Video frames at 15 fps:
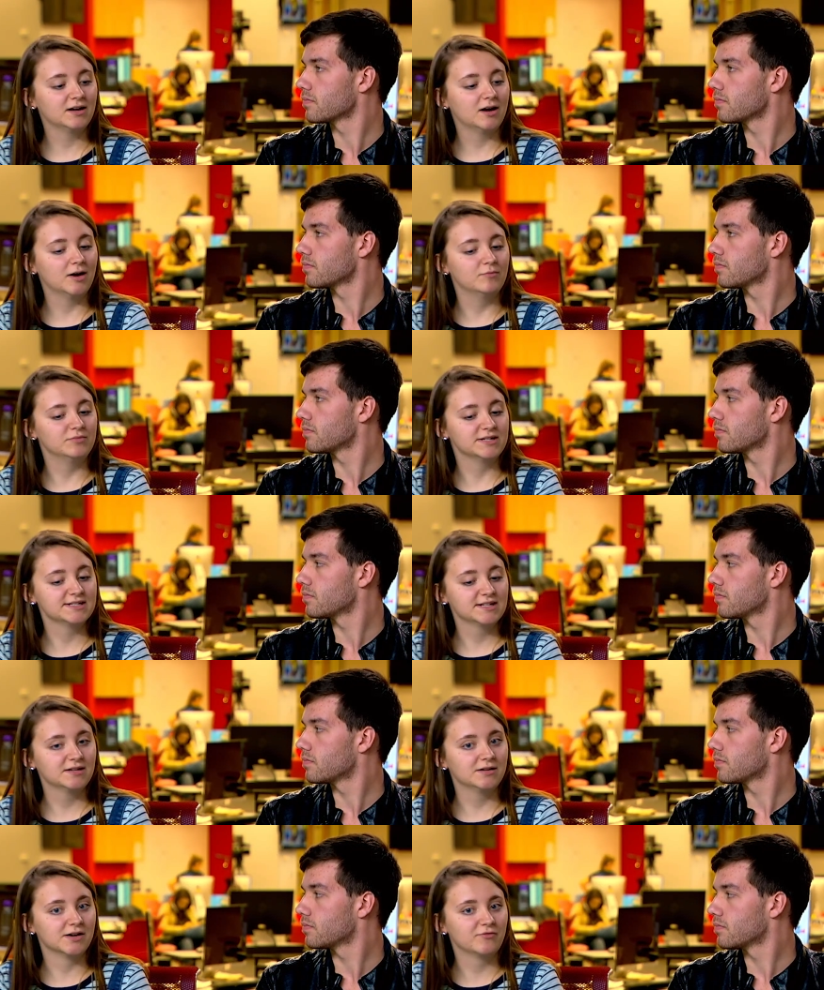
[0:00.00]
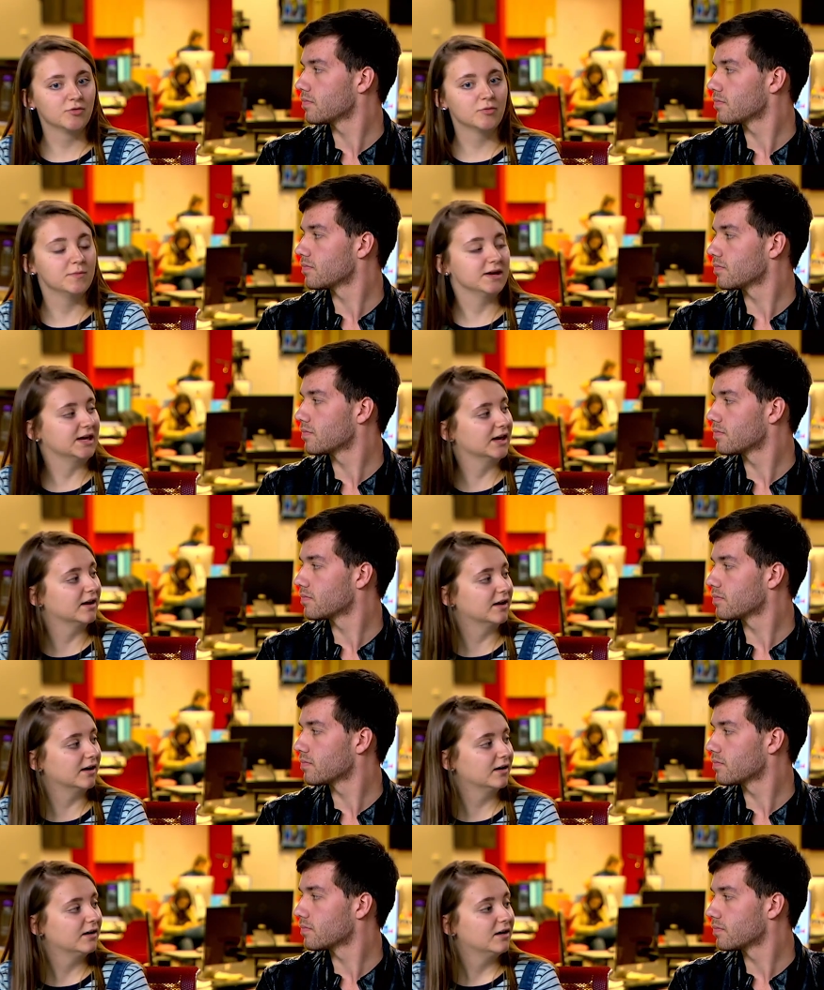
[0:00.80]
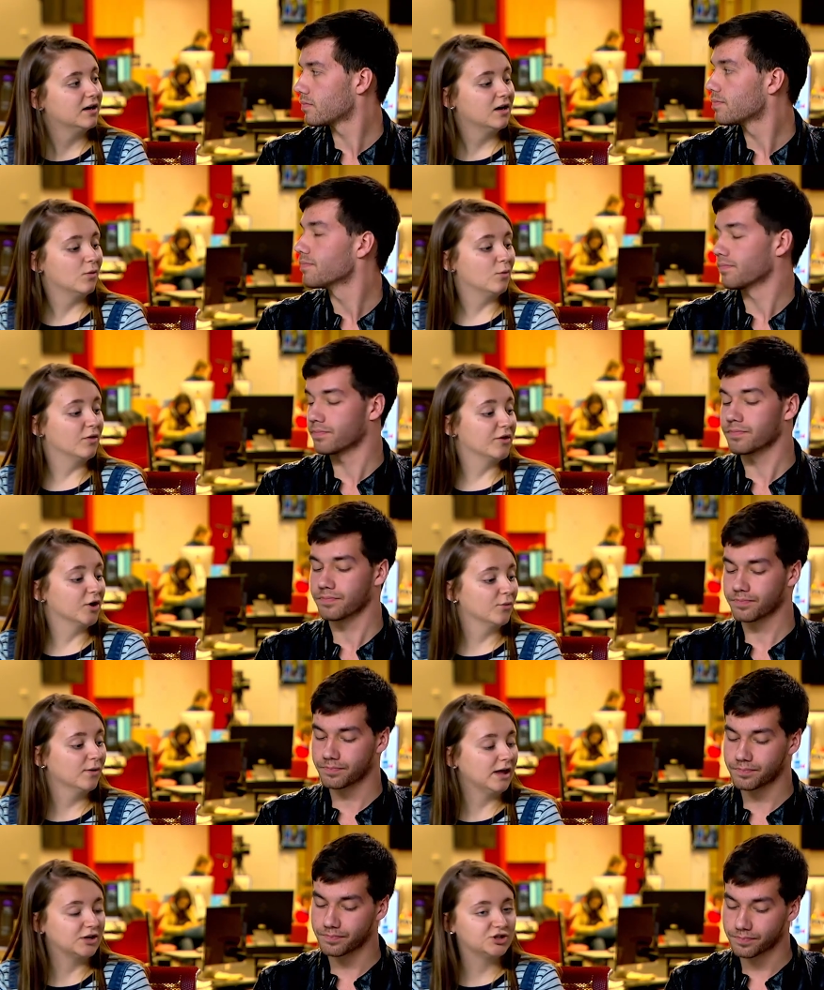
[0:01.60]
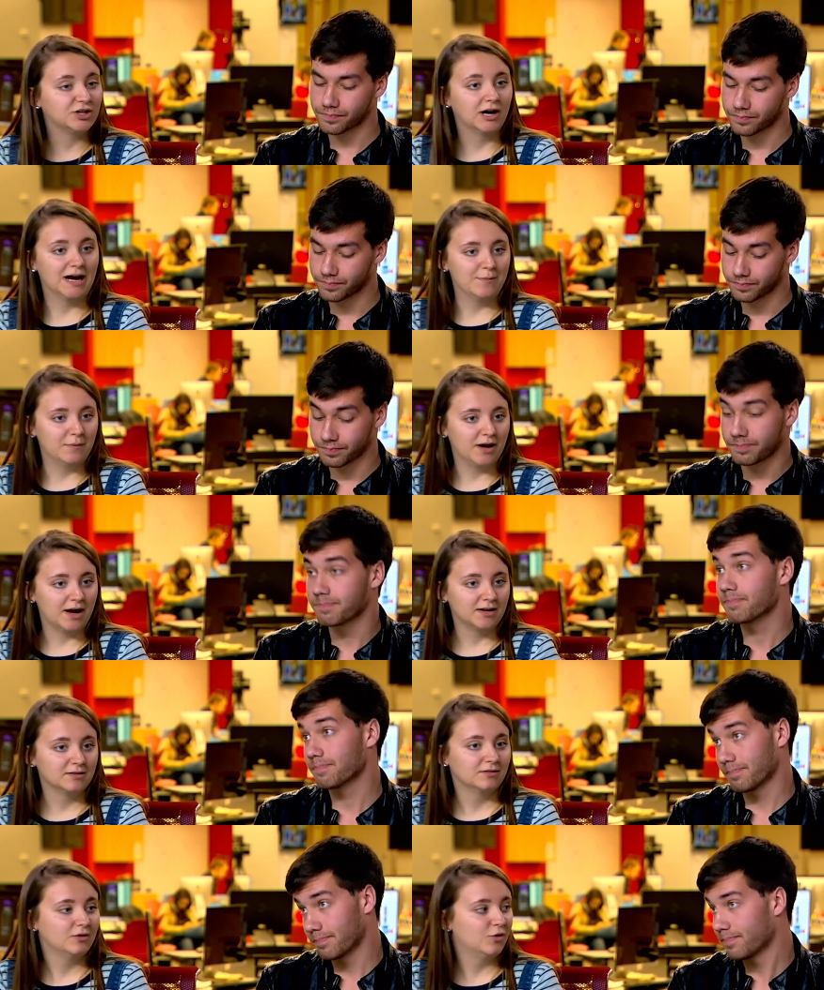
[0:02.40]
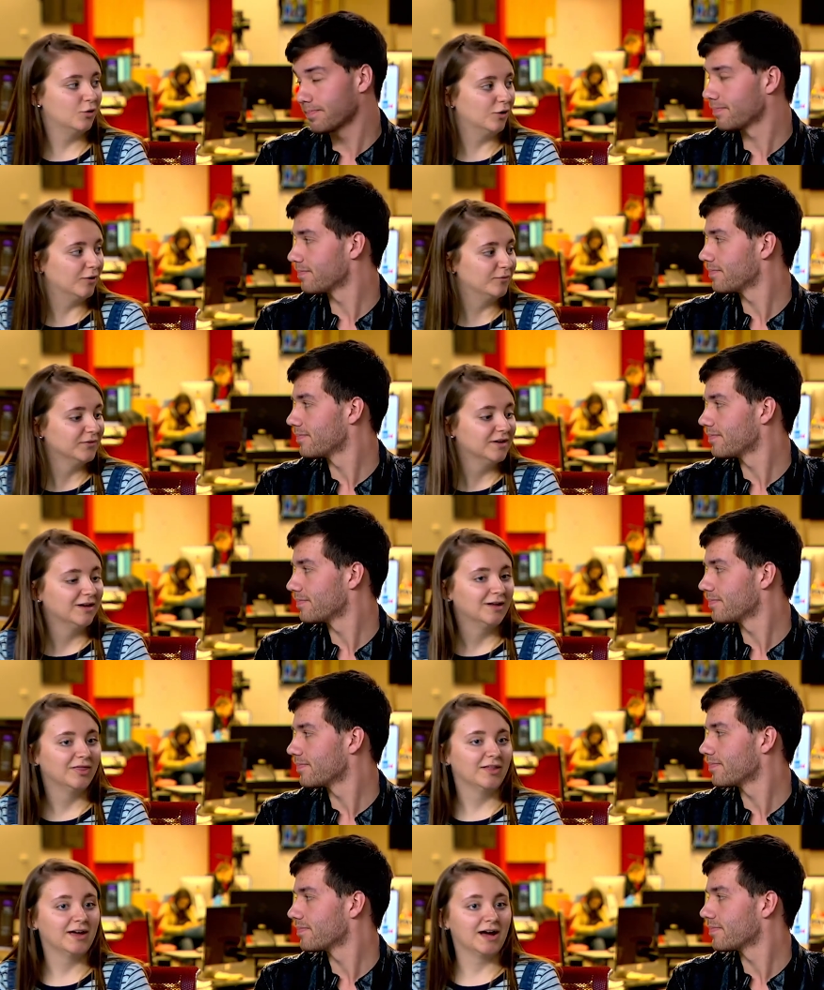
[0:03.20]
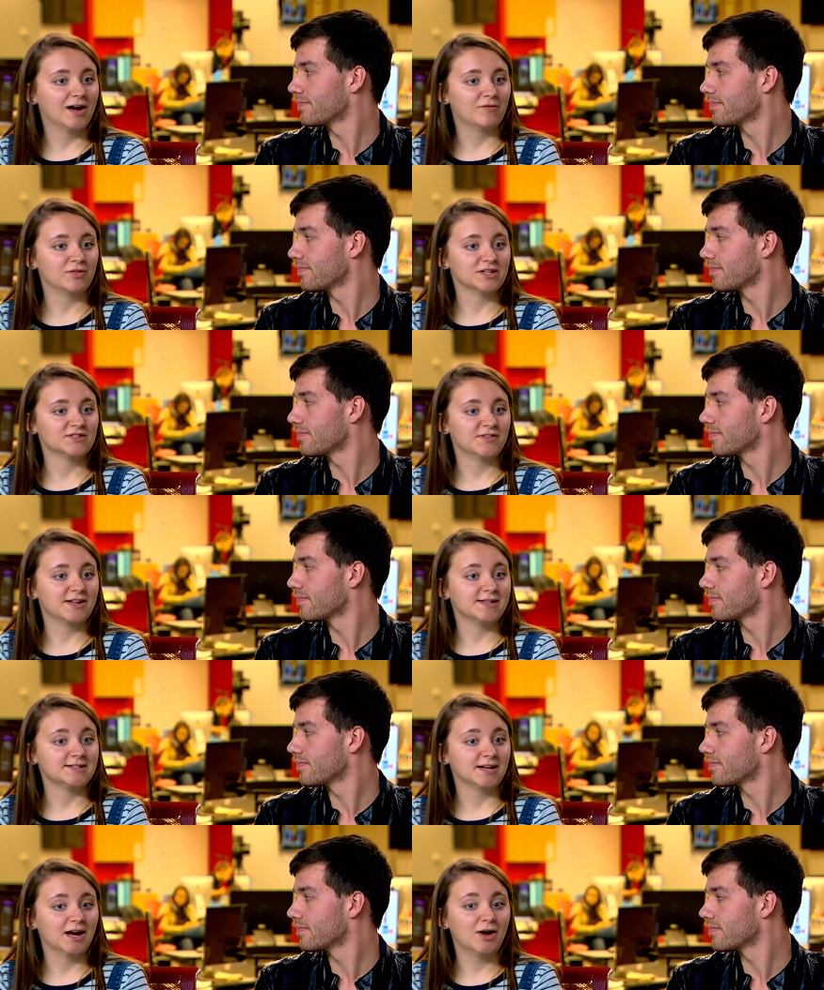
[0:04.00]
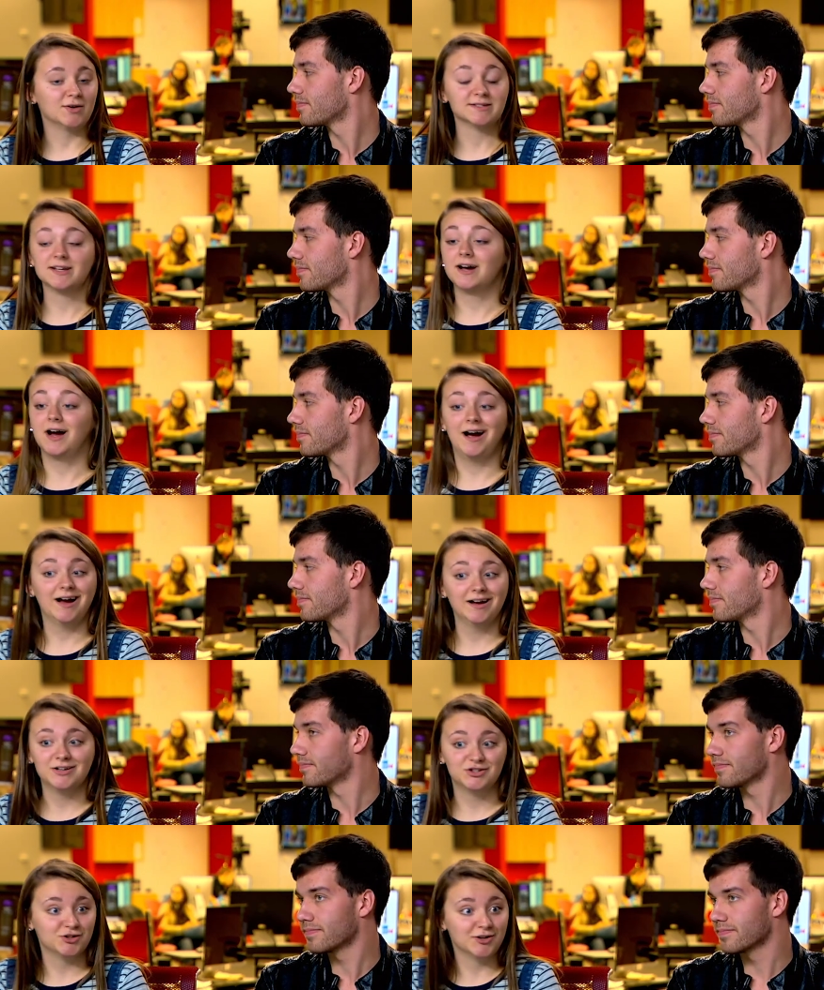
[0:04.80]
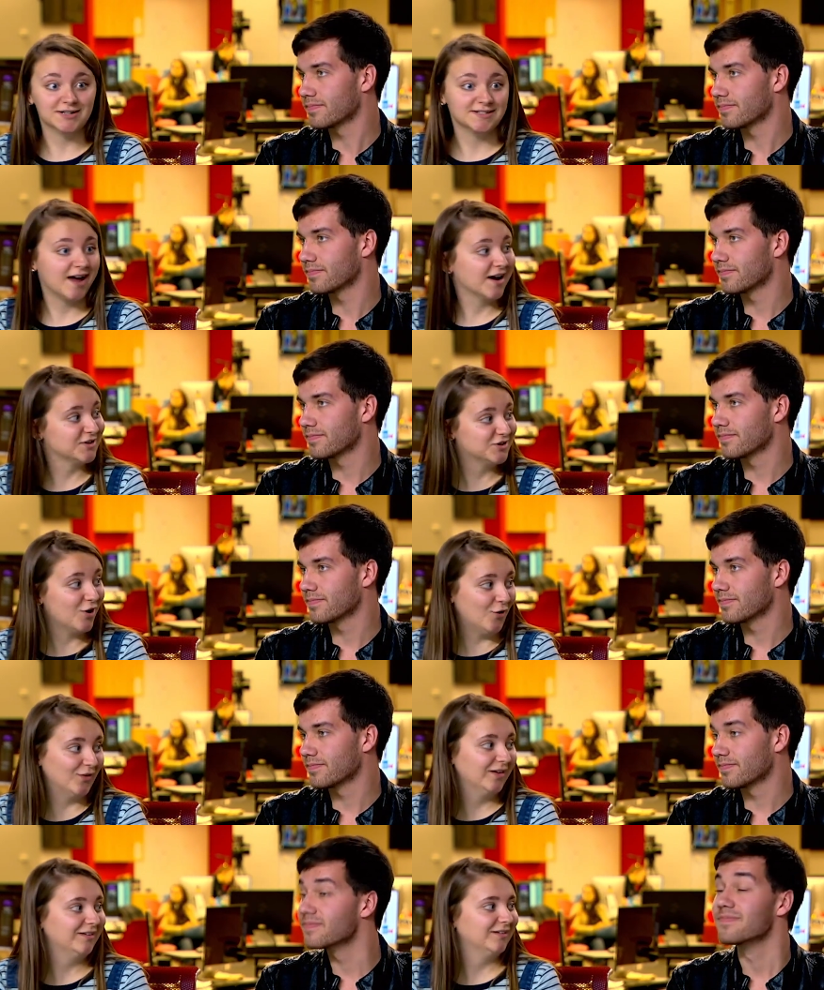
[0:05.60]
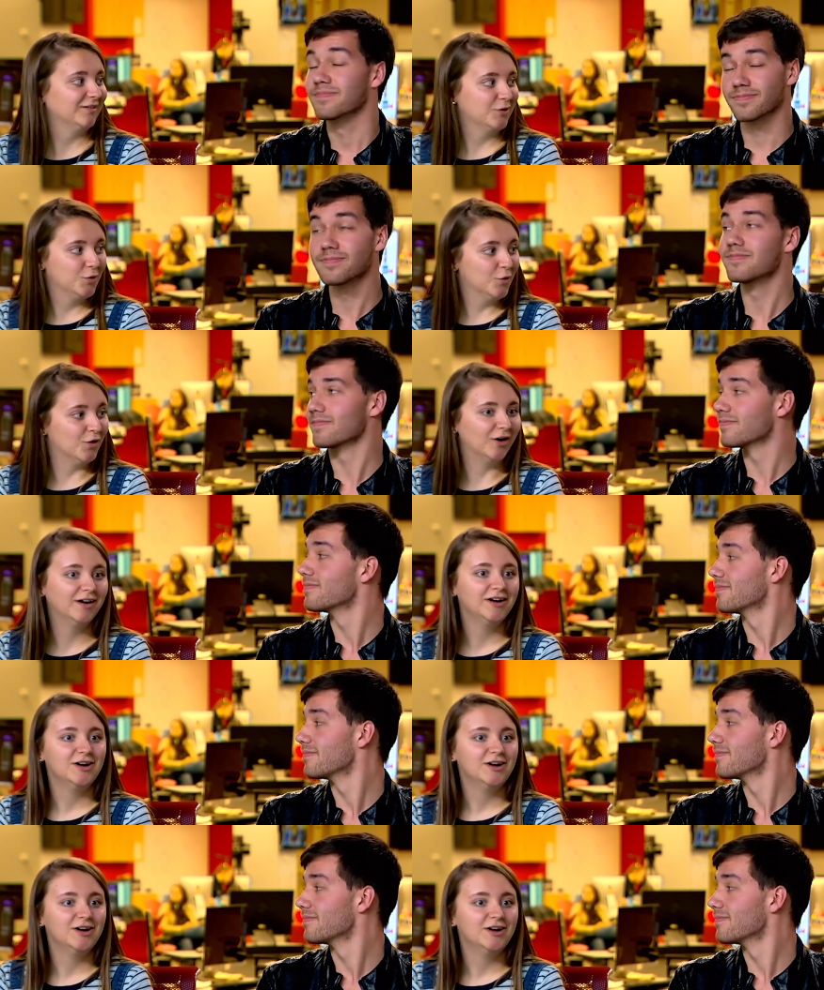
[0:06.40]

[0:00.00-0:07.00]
Speaker 1: um, disconnect from the beginning. Well, they're rich. I'm not. Cool. They have this fancy house. I sure as heck don't. Cool.